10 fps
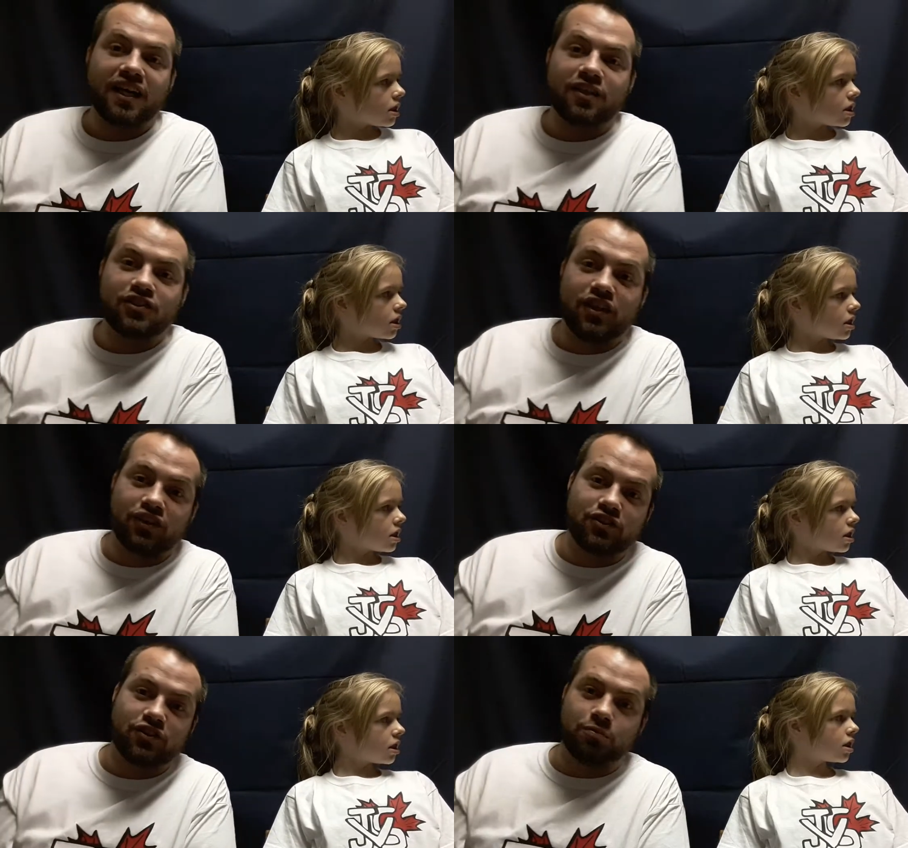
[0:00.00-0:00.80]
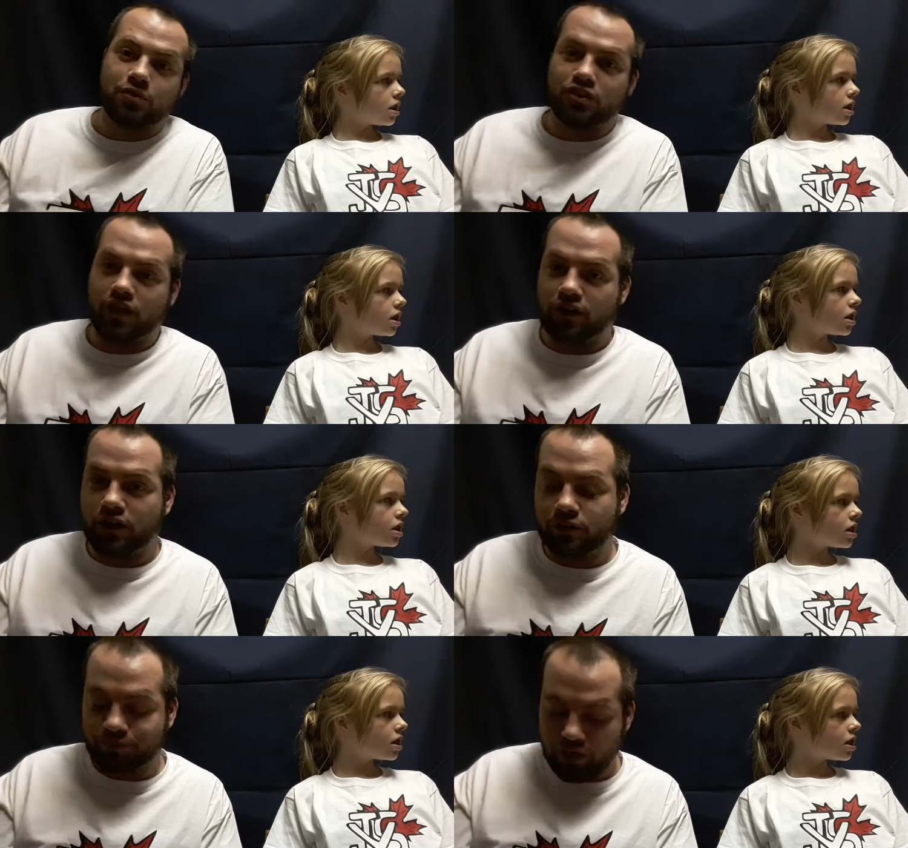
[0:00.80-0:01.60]
Speaker 1: Here's another super shout
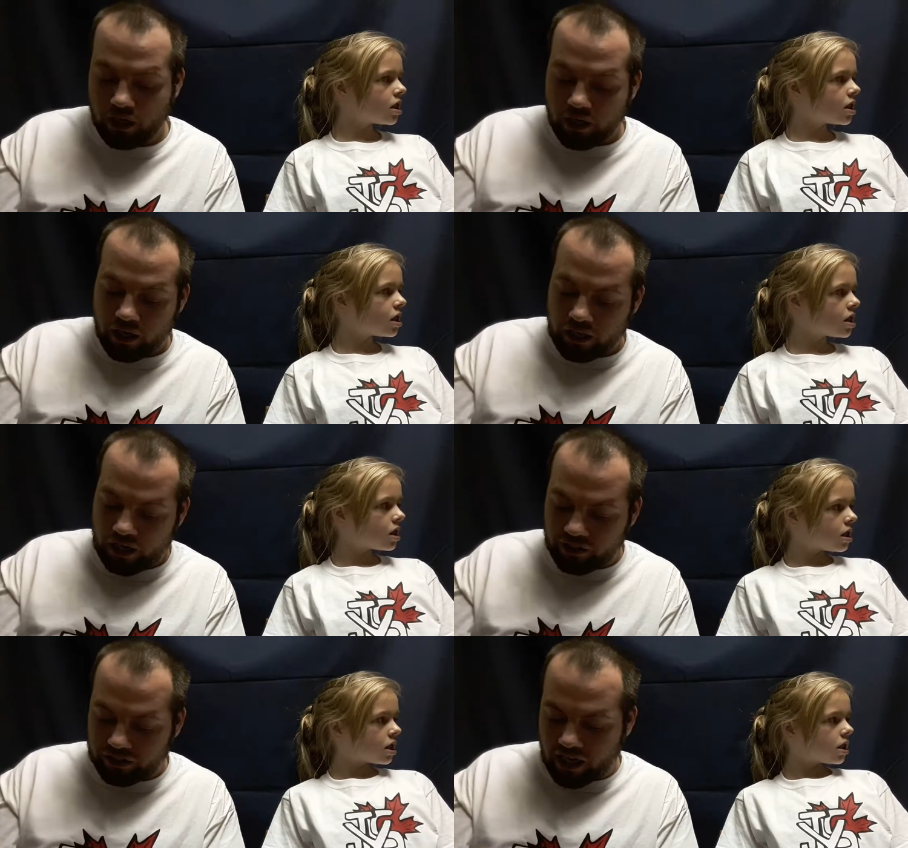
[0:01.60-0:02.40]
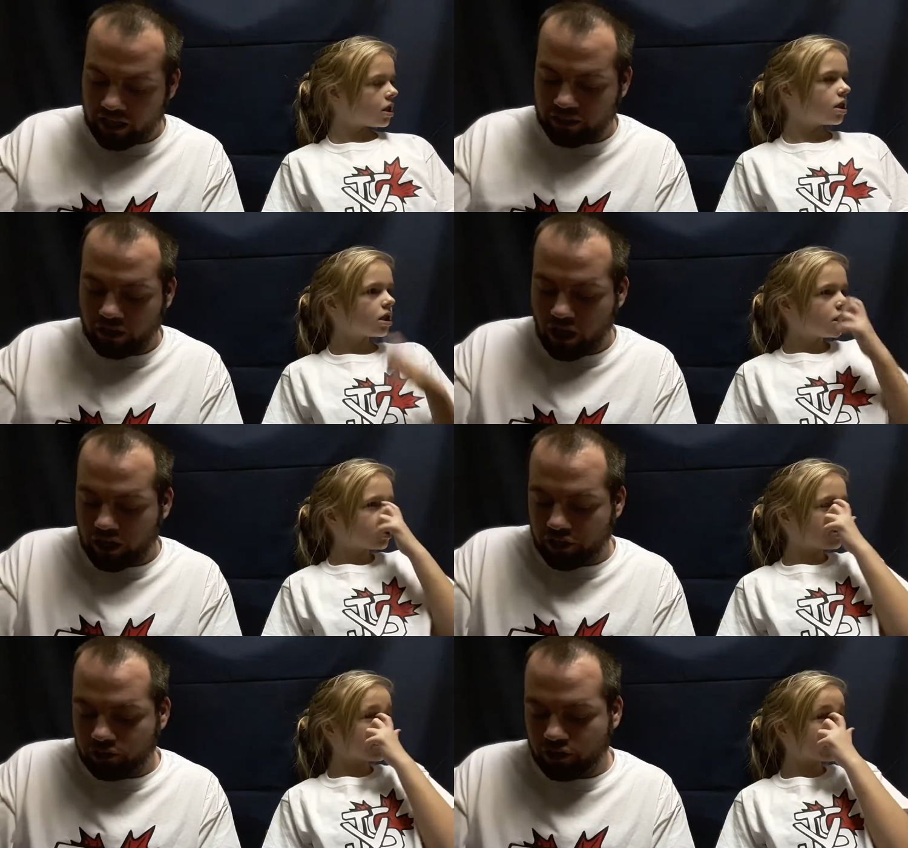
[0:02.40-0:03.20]
out. Now these guys, they're
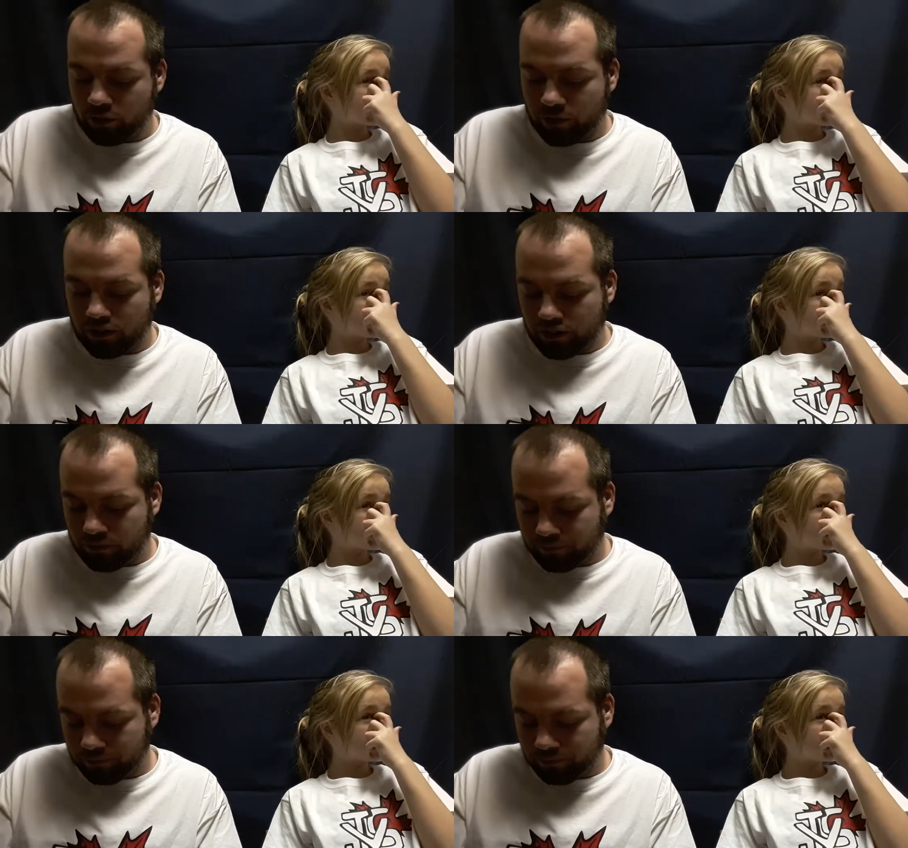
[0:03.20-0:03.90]
not YouTubers,